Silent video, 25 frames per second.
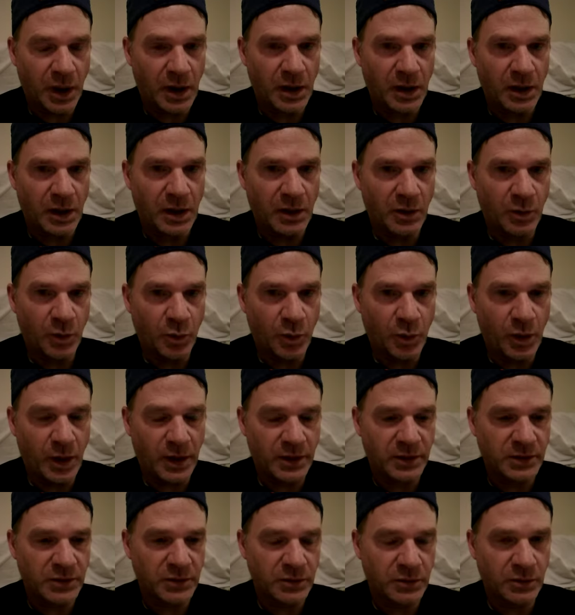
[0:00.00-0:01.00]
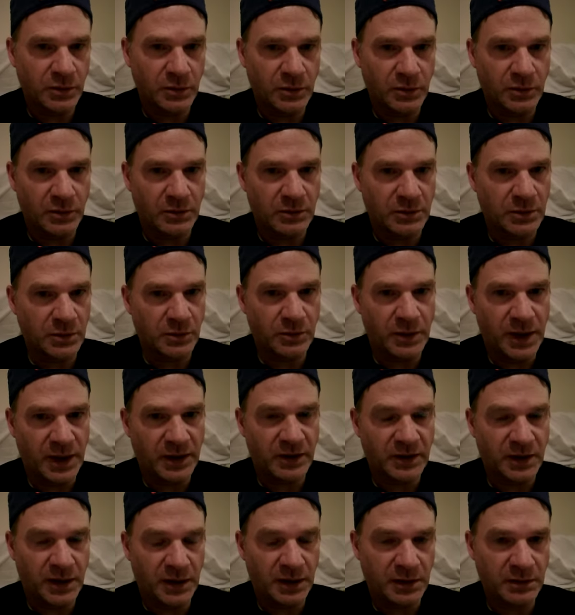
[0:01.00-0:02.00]
want to do
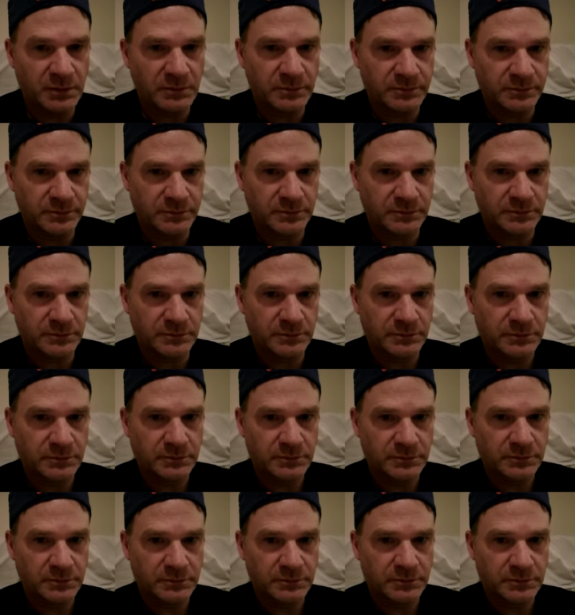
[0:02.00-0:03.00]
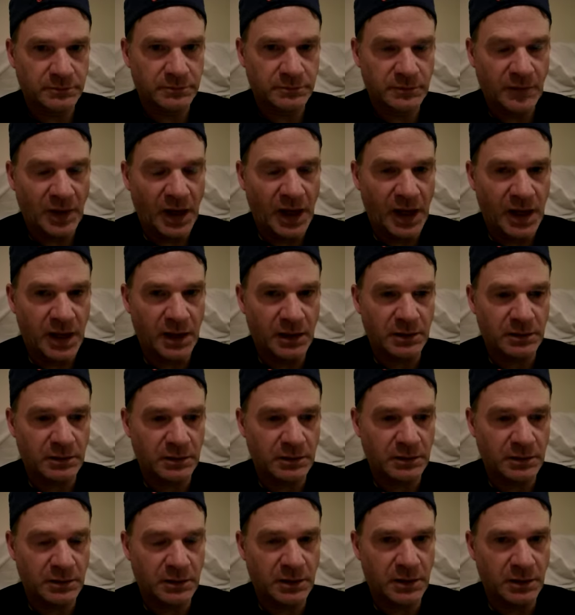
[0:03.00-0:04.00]
nothing
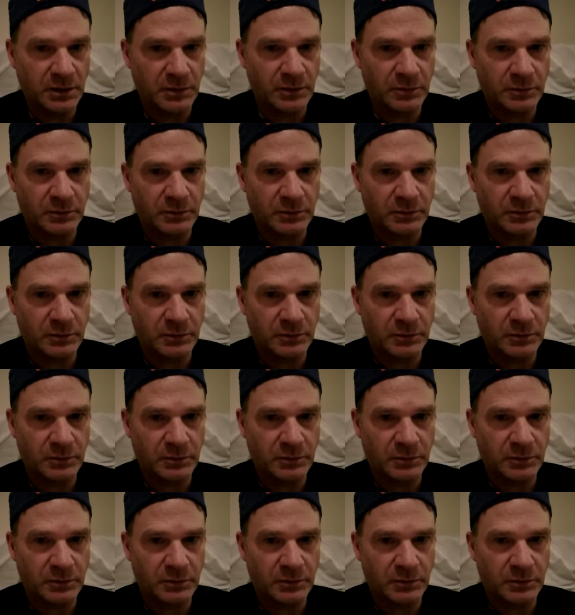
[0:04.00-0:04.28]
and, you know,